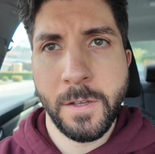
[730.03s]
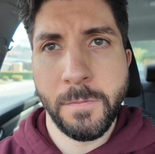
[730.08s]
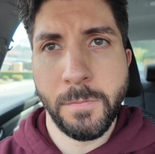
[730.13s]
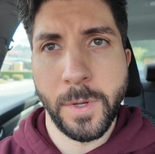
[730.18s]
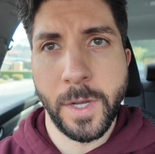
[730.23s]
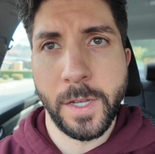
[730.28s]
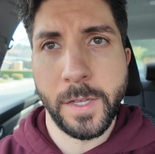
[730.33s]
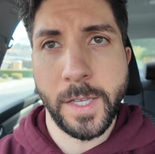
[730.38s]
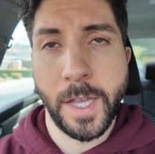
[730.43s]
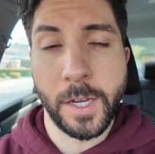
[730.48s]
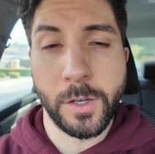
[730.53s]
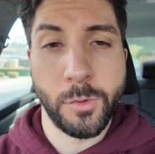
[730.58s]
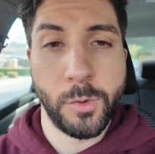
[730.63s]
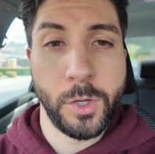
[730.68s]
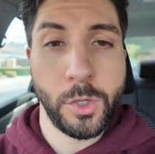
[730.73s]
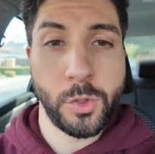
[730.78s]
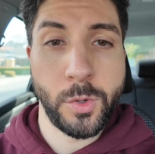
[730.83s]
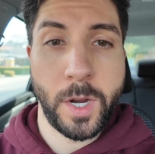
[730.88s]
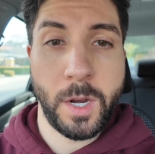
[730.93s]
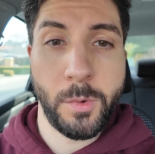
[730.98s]
But yeah,
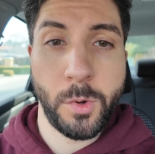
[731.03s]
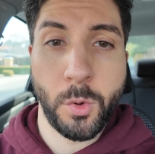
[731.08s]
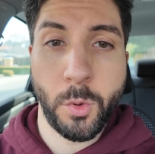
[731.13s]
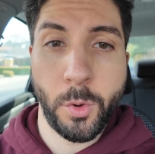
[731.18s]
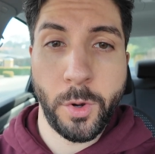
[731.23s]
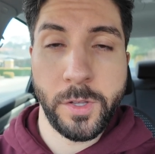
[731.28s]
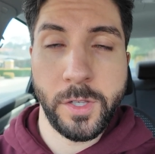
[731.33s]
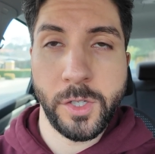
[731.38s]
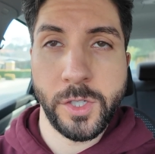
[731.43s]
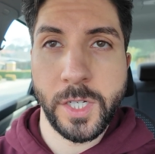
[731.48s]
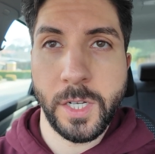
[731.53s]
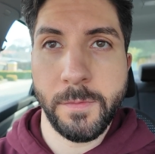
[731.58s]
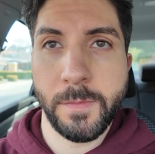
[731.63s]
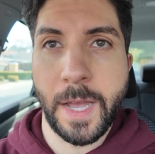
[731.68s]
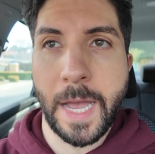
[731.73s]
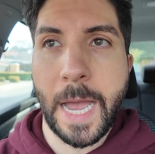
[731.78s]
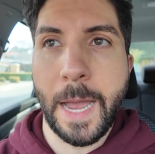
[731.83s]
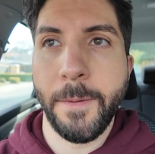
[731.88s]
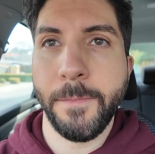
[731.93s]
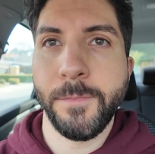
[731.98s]
going to try to record in the gym.
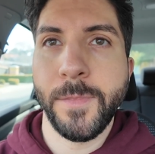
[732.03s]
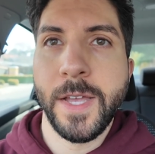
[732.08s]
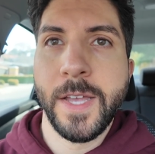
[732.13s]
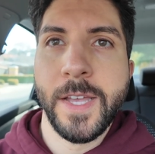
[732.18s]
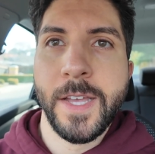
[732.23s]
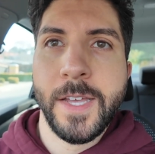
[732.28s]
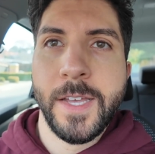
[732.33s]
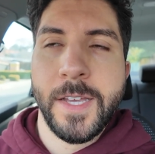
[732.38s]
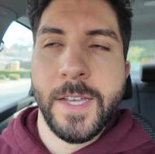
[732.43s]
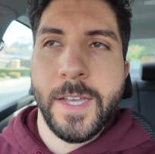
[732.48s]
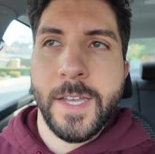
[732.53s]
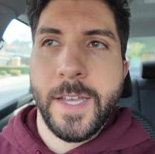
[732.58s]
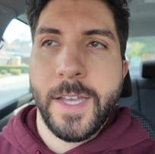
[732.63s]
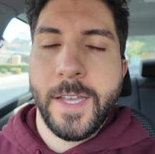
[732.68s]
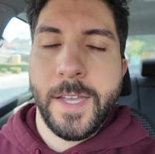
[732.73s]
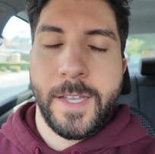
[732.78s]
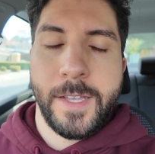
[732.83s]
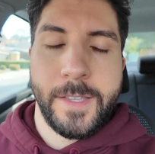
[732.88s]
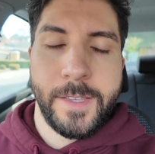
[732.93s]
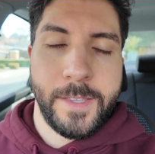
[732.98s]

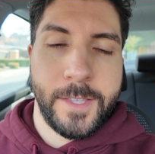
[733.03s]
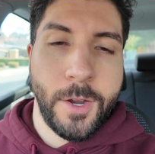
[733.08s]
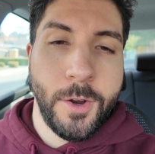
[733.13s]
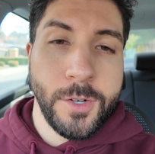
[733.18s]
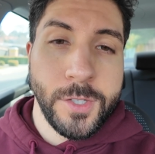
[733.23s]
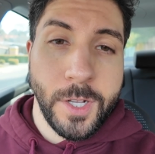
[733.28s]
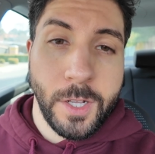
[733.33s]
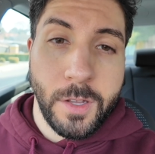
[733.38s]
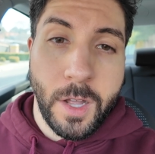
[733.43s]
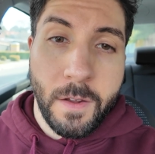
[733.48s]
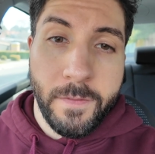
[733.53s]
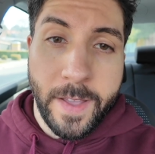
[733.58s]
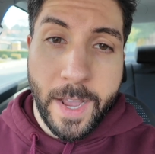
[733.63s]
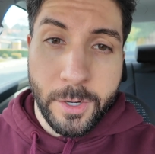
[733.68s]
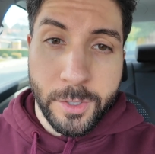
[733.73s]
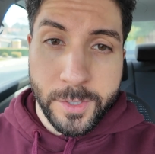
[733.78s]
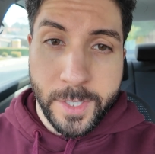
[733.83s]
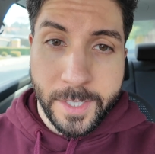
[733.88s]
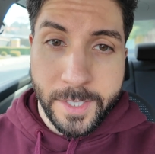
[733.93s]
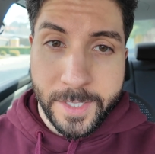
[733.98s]
There's a lot of
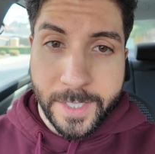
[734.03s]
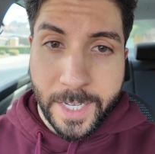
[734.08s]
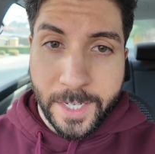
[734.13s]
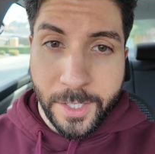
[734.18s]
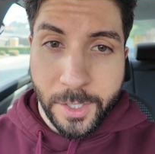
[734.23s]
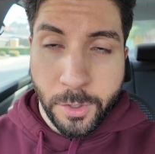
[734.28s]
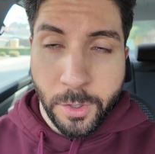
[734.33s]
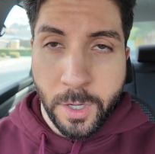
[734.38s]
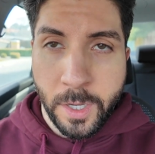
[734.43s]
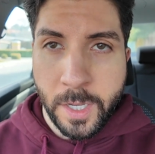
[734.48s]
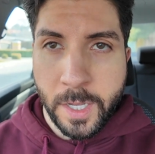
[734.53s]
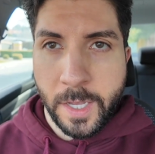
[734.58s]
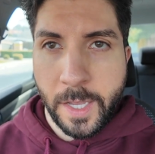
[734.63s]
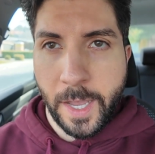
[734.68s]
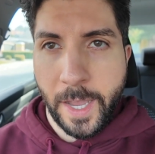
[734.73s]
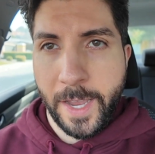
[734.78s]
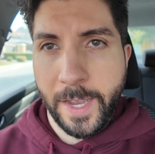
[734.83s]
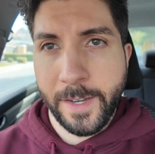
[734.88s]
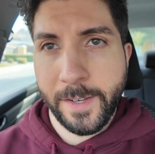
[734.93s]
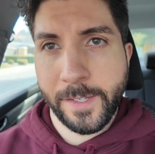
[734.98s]
exercises I do,
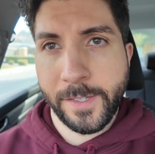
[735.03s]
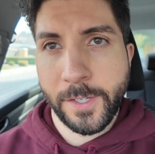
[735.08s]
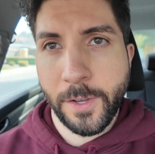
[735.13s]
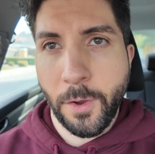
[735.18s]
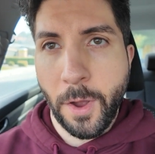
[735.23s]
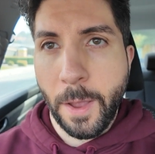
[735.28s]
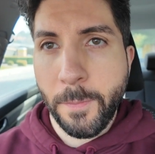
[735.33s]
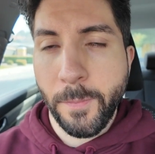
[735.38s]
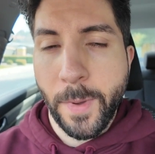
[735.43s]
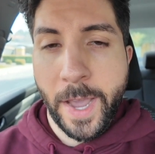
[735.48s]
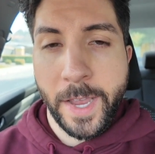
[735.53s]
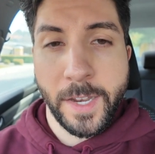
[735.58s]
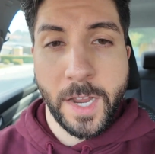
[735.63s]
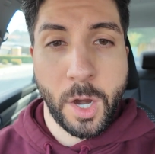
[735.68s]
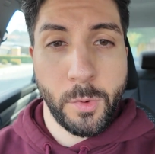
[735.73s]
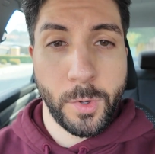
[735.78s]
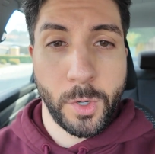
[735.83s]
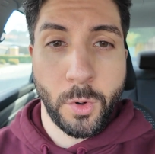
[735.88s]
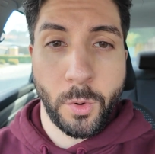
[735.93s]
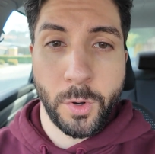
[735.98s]
and so I might
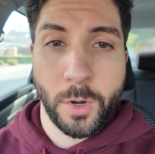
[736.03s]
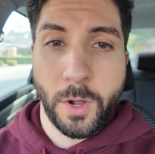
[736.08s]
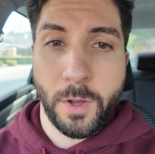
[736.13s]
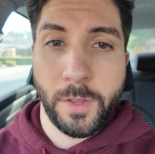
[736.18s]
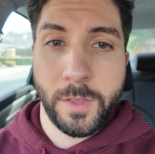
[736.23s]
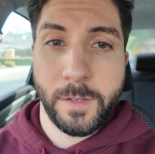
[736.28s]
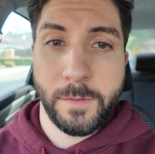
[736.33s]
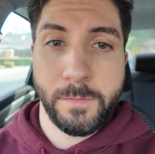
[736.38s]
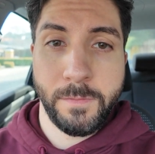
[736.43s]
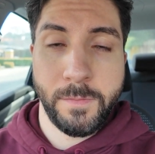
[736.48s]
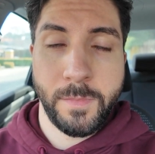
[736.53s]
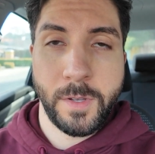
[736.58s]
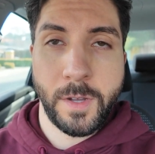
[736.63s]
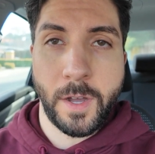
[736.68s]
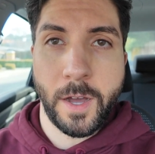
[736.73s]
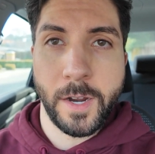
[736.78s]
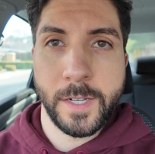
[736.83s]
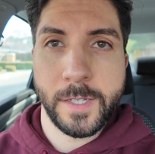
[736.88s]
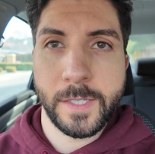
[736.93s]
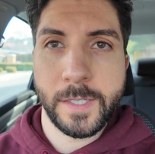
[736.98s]
not record all of them.
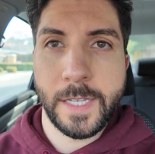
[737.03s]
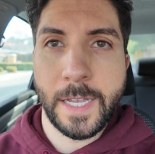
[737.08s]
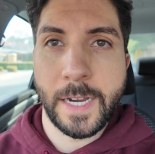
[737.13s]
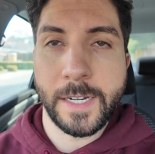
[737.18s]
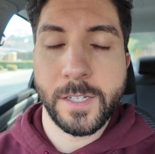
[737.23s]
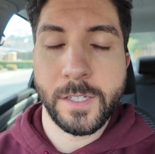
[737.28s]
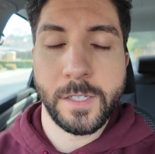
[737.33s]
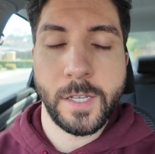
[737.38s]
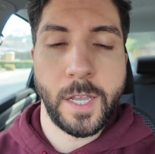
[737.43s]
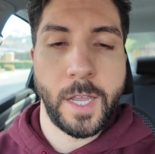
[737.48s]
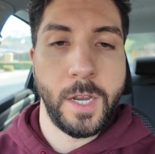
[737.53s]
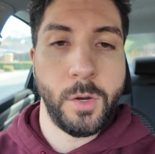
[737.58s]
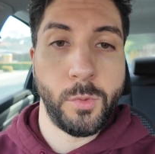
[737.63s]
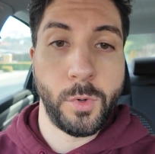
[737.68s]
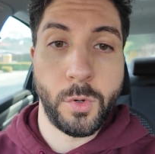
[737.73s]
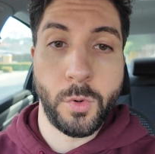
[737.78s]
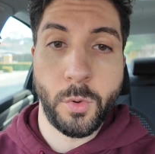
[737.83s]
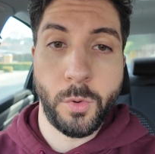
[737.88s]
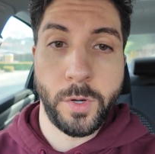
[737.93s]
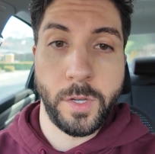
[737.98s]
Honestly, I just hate
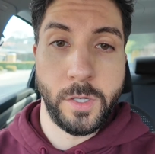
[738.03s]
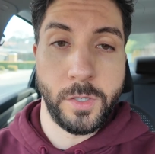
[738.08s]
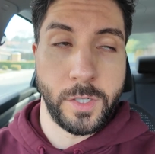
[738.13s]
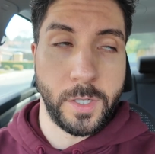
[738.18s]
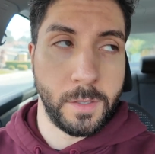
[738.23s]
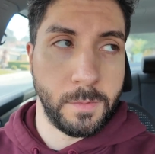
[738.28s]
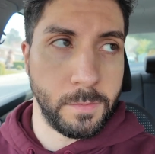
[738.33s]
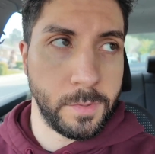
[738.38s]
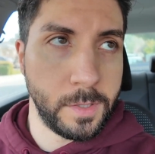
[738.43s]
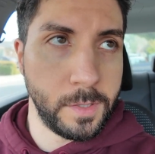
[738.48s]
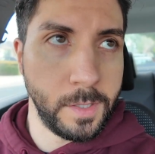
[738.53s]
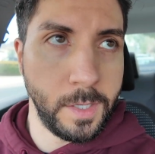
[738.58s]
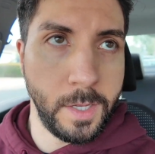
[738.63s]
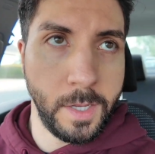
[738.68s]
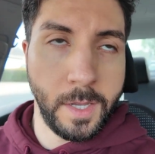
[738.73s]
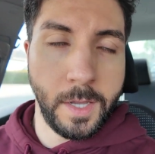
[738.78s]
recording in gyms.